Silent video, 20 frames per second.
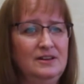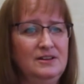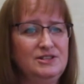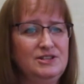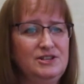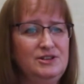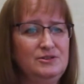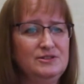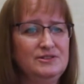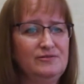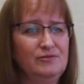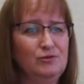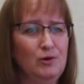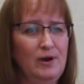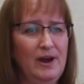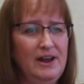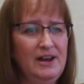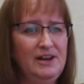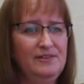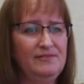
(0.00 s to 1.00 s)
to use a
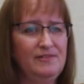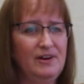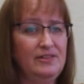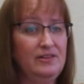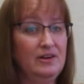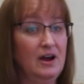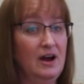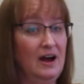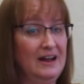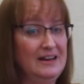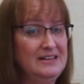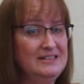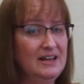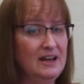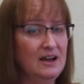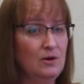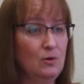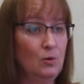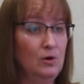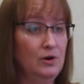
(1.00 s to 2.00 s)
variety of either
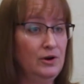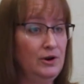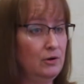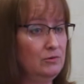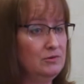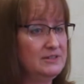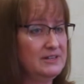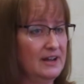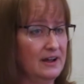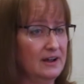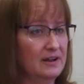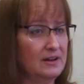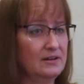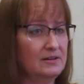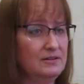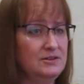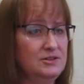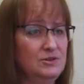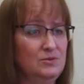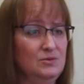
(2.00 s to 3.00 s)
high-tech or no-tech
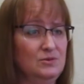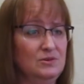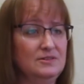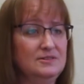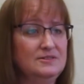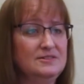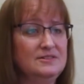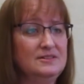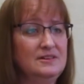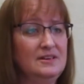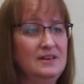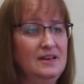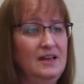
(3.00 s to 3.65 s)
tools